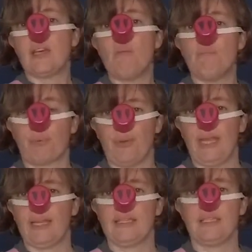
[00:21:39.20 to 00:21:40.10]
is our
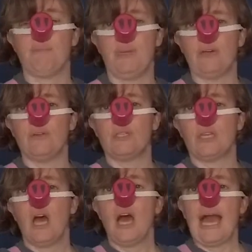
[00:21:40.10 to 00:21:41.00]
bricks to build
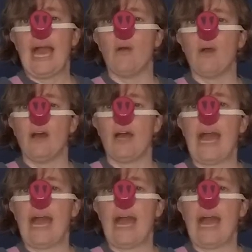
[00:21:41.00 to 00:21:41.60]
our